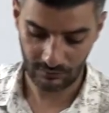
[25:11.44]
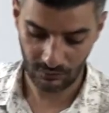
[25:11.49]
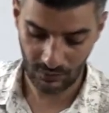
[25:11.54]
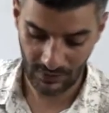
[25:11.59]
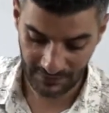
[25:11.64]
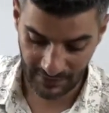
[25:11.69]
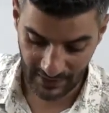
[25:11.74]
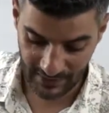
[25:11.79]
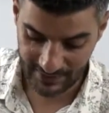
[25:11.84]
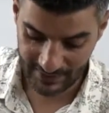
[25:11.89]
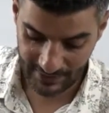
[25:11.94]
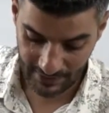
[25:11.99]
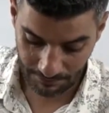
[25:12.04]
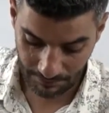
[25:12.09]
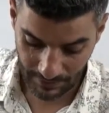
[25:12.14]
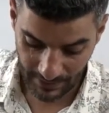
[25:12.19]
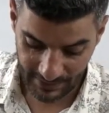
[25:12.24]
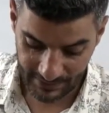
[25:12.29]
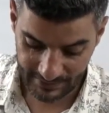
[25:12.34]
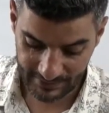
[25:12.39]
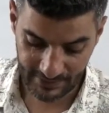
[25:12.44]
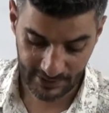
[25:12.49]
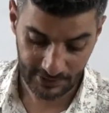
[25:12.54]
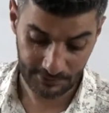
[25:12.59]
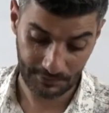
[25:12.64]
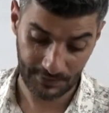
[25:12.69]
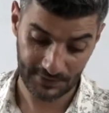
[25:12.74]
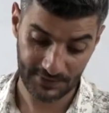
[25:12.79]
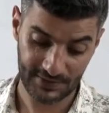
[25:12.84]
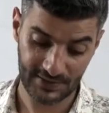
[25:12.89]
with this debate is
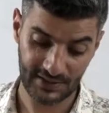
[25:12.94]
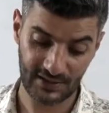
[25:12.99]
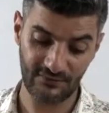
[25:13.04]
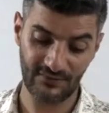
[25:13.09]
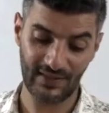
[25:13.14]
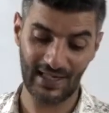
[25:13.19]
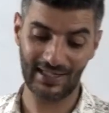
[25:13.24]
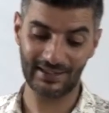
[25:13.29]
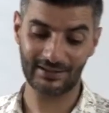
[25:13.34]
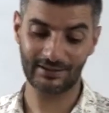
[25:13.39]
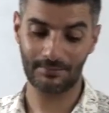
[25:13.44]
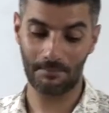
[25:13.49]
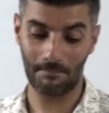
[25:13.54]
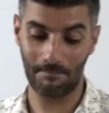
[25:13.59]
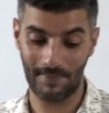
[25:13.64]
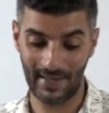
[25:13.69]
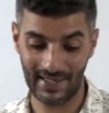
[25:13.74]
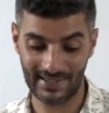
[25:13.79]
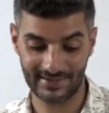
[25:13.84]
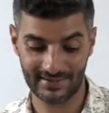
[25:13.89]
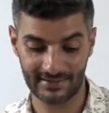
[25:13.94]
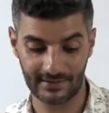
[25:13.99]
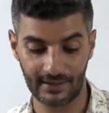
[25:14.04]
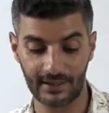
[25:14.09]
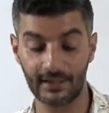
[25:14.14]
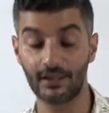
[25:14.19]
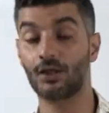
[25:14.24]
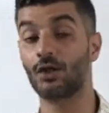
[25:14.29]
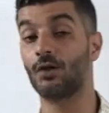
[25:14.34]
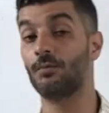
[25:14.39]
perceived at best
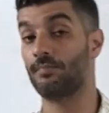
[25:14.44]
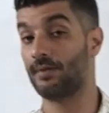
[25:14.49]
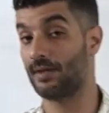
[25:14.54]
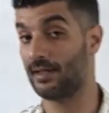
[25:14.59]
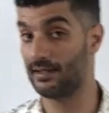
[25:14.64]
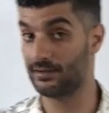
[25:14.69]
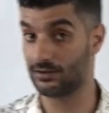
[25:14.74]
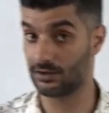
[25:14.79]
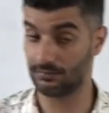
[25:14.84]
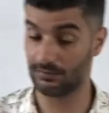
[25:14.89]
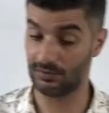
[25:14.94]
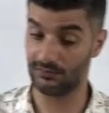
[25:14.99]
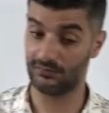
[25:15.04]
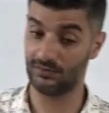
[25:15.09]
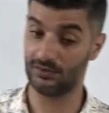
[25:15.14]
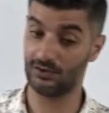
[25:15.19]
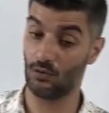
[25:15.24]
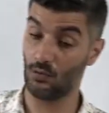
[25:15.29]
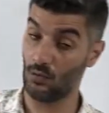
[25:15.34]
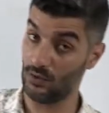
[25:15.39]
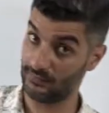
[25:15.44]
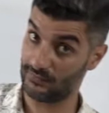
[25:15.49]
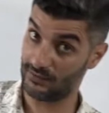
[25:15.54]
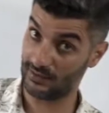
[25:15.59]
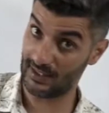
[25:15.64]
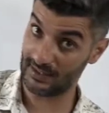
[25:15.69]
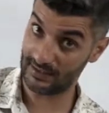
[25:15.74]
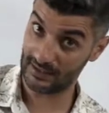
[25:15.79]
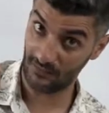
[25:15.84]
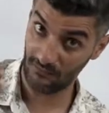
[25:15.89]
incomprehensible. If you don't want to
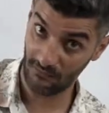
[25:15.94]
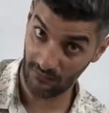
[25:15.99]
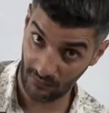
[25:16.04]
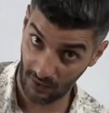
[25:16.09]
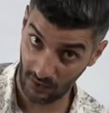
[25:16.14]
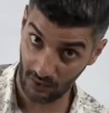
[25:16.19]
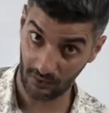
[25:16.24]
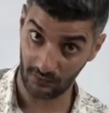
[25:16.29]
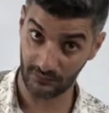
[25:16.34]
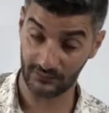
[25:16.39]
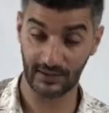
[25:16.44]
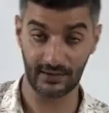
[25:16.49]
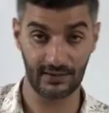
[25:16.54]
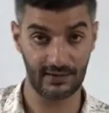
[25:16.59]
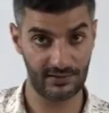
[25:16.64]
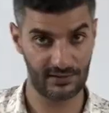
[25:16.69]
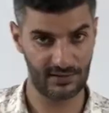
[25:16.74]
get involved in this